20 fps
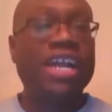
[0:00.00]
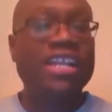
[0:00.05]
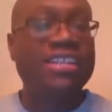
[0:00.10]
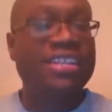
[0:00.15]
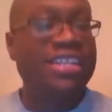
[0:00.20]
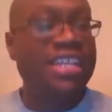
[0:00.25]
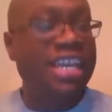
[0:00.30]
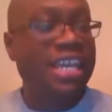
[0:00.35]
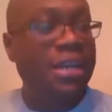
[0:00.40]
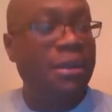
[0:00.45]
I
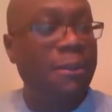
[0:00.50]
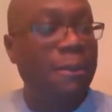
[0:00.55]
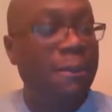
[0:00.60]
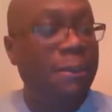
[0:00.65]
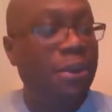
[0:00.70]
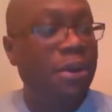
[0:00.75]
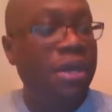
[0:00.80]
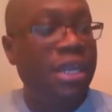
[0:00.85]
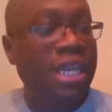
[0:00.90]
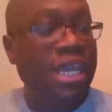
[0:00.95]
didn't
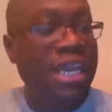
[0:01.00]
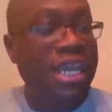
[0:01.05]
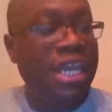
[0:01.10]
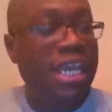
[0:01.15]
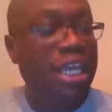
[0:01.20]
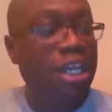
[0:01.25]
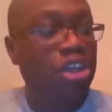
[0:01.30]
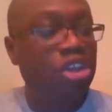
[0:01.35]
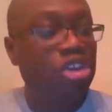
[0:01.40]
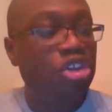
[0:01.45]
put
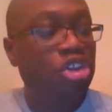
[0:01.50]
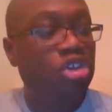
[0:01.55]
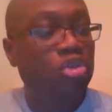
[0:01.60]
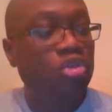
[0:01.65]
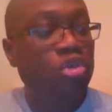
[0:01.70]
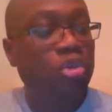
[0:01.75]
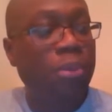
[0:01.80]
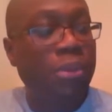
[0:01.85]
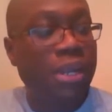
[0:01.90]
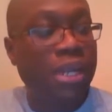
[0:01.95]
in
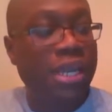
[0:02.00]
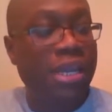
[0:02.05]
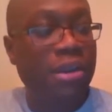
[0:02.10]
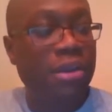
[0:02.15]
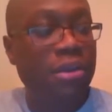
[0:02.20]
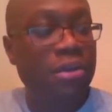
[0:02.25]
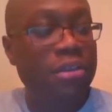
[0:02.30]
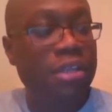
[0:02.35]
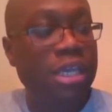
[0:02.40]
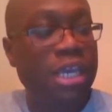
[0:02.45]
2
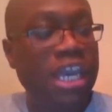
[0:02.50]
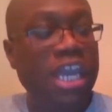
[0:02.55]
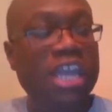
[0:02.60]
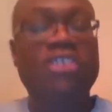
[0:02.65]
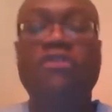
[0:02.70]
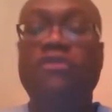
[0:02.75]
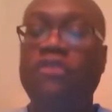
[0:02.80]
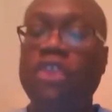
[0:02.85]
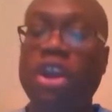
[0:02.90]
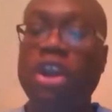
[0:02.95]
players,
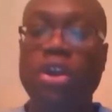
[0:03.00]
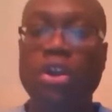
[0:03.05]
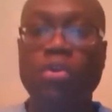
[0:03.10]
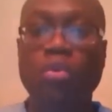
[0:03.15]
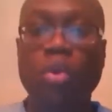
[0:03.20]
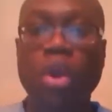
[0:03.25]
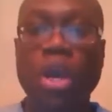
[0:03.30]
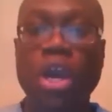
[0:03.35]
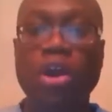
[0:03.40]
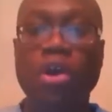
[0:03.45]
it's very
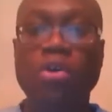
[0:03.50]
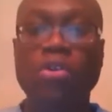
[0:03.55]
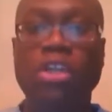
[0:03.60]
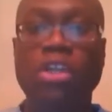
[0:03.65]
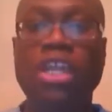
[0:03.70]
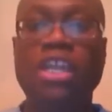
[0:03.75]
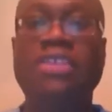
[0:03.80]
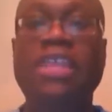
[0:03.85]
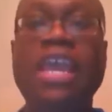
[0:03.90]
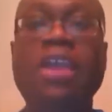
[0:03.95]
well
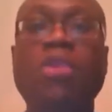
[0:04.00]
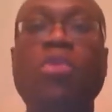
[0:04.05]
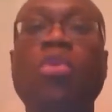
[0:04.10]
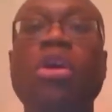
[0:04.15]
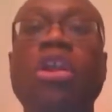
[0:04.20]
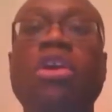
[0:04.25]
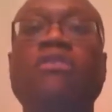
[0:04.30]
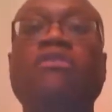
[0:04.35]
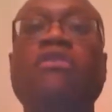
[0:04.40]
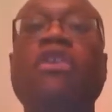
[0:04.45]
that they
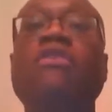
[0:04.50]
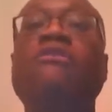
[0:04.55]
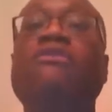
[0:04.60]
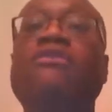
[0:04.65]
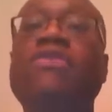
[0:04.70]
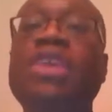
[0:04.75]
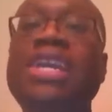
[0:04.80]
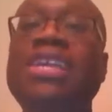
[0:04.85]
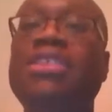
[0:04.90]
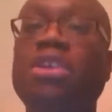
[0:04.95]
would have
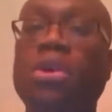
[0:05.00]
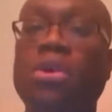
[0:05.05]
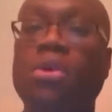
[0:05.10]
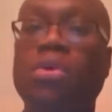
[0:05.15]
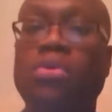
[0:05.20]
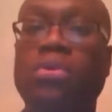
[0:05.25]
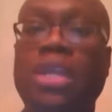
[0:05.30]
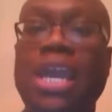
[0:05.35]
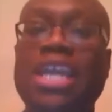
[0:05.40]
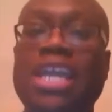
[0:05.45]

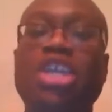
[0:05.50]
vetoed that.